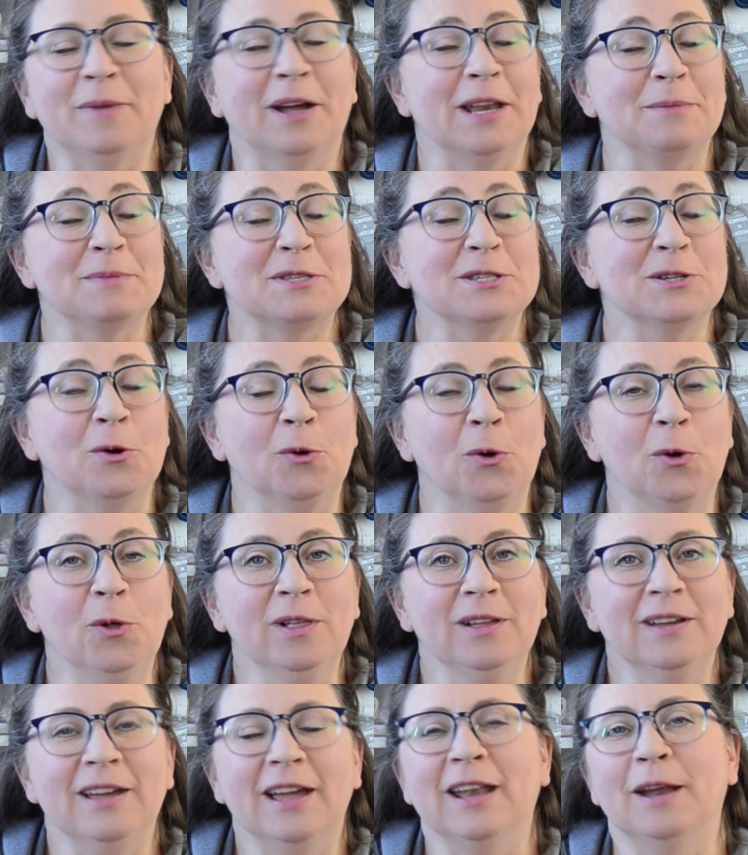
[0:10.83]
name's
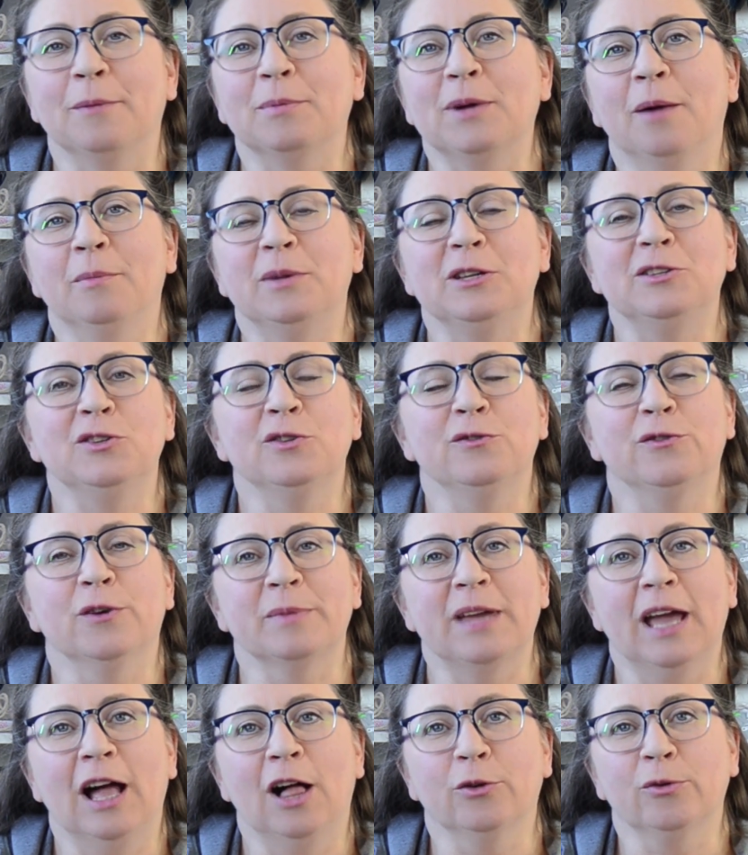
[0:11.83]
Nicole, and I'm coming to you from
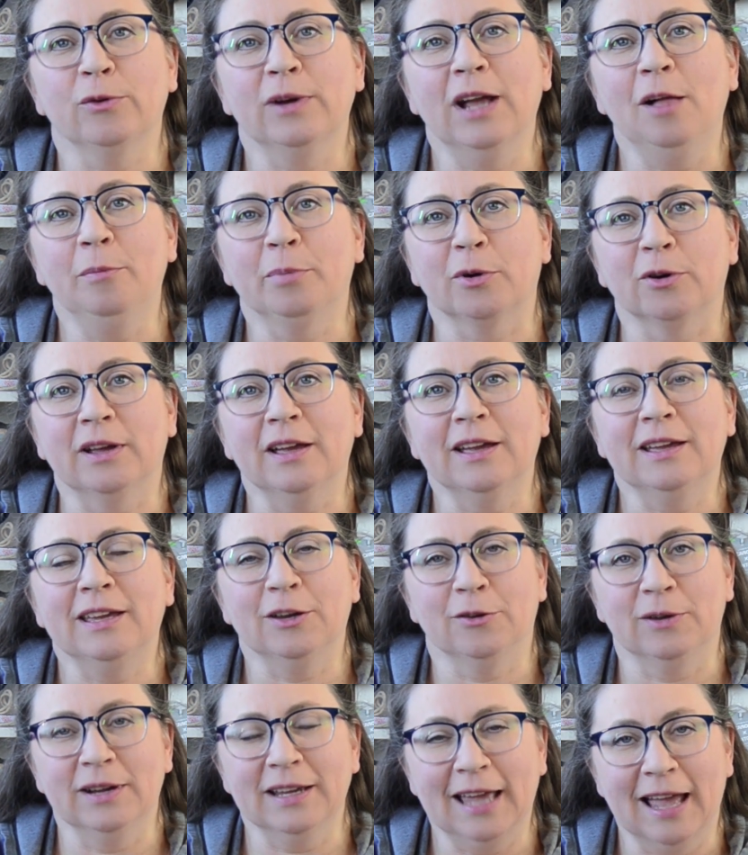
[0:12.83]
Calgary, Alberta,
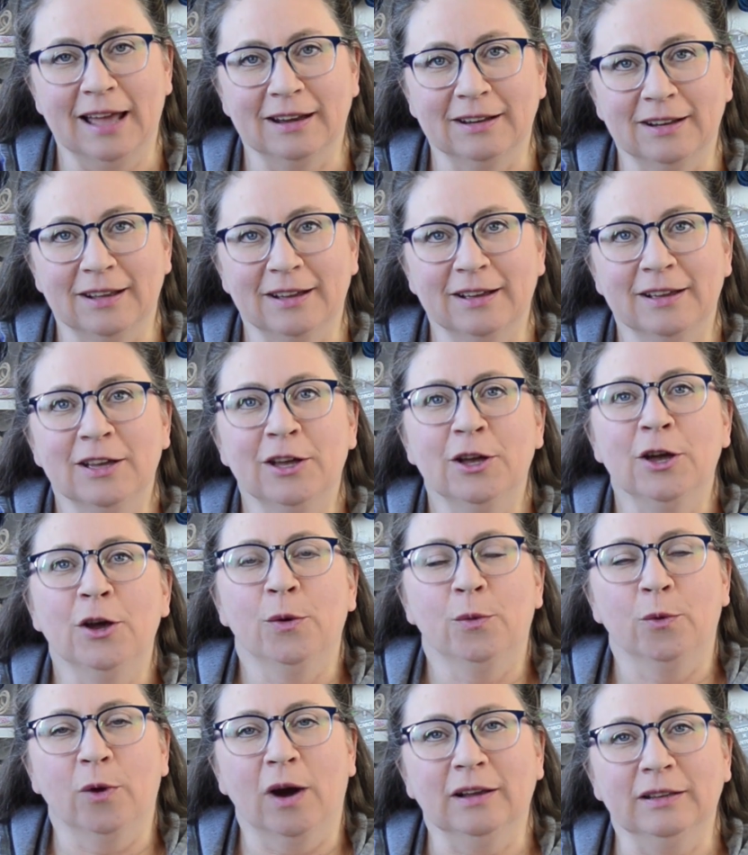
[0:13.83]
here in Canada,
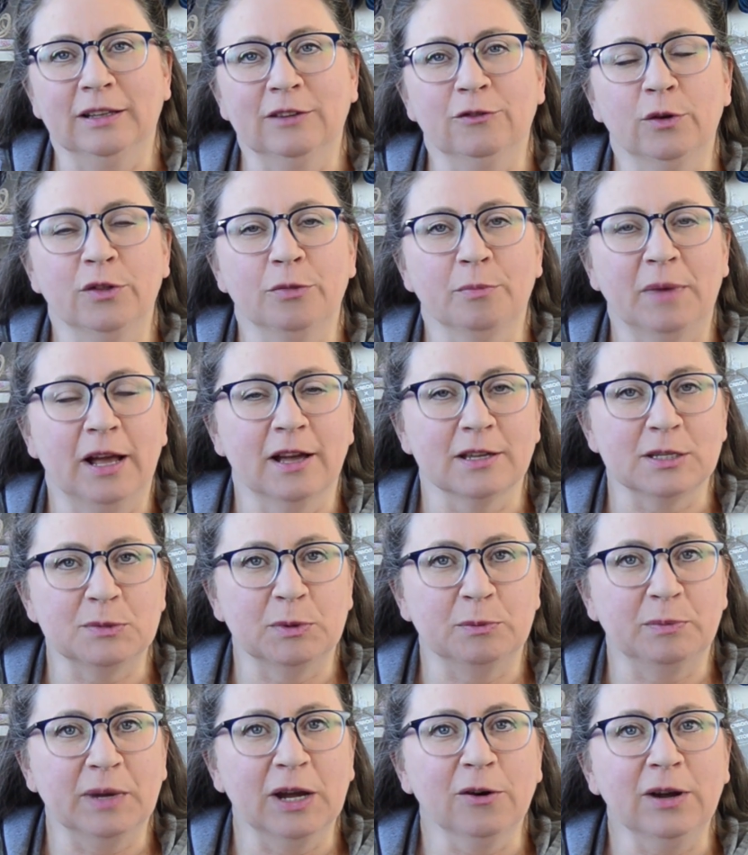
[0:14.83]
where I live with my
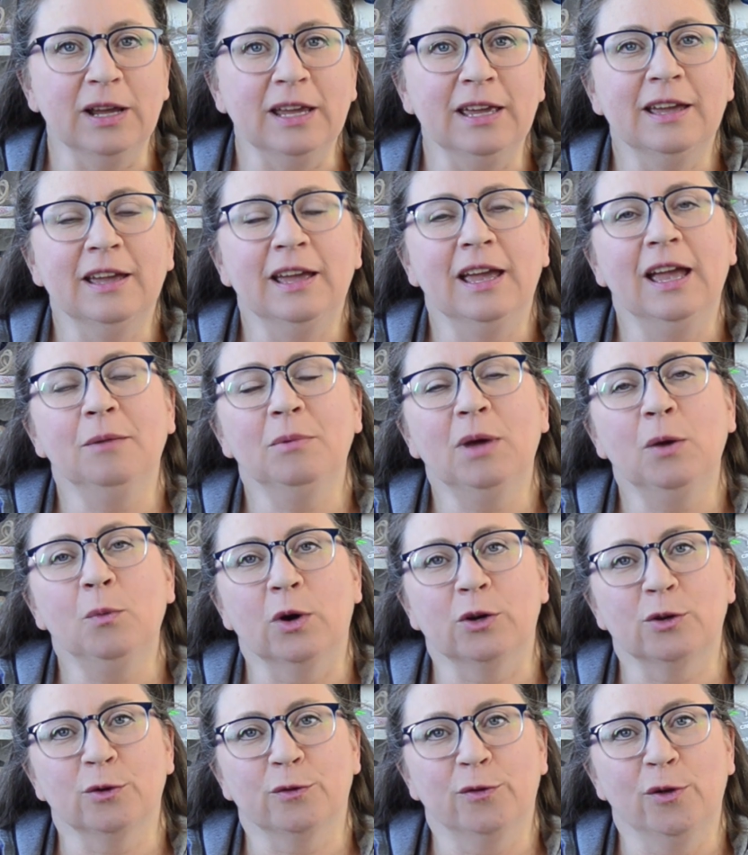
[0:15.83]
husband Barry and my
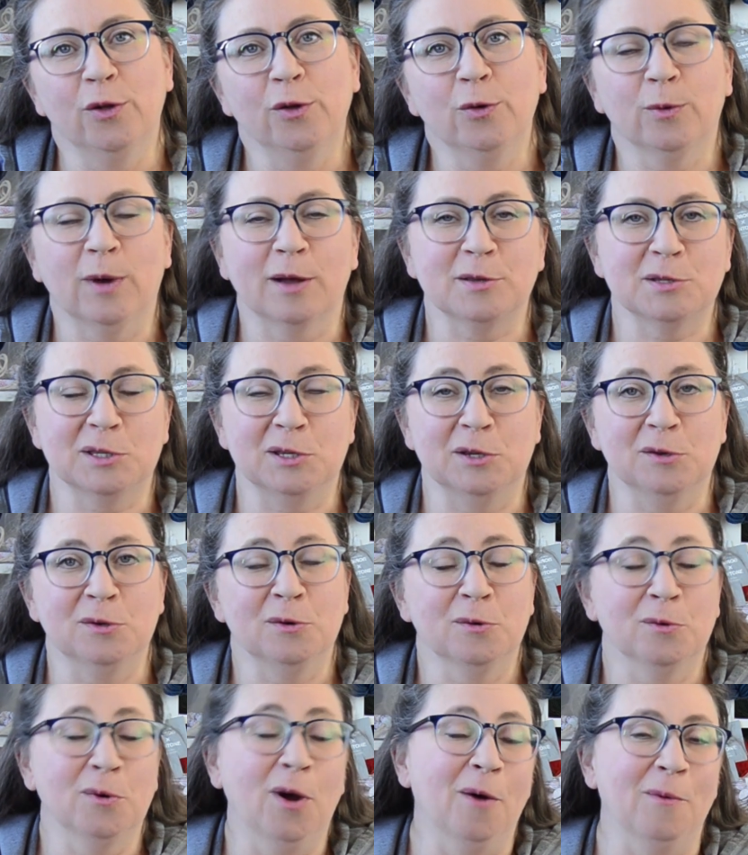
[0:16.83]
wonderful
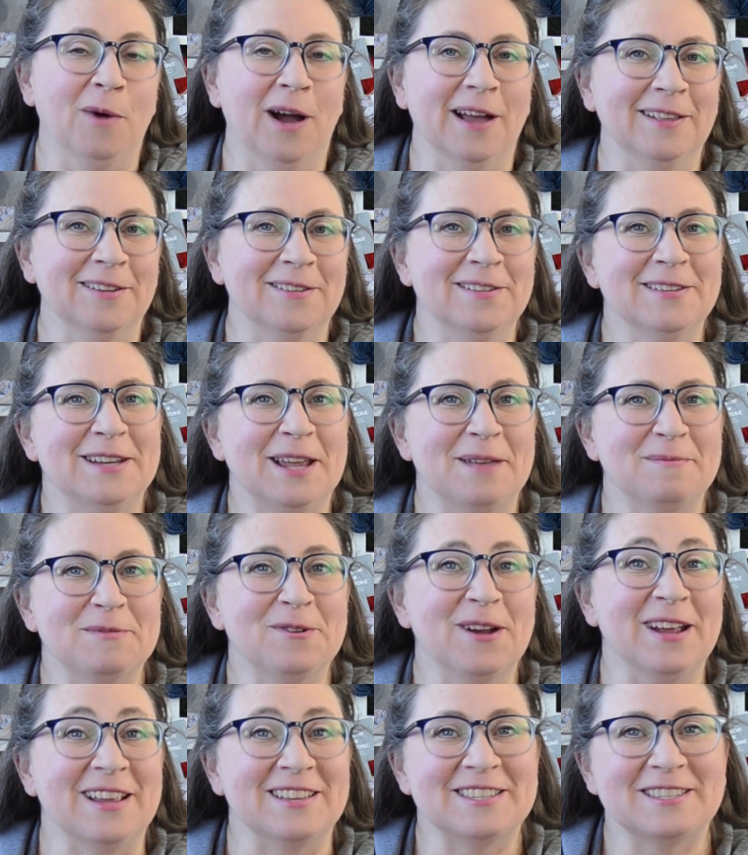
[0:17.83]
rescued Rottweiler named
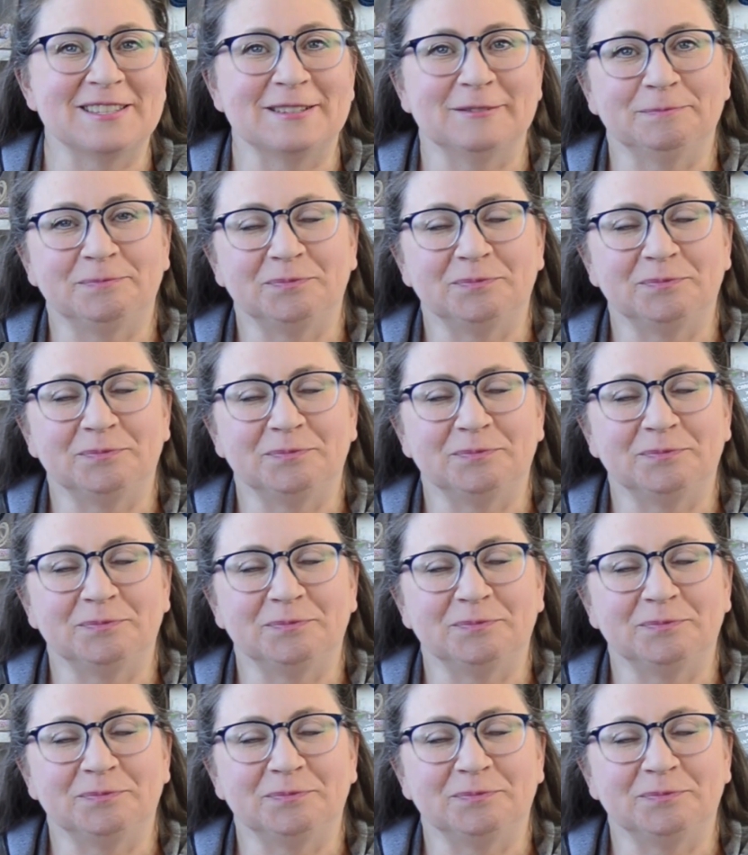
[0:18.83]
Grace.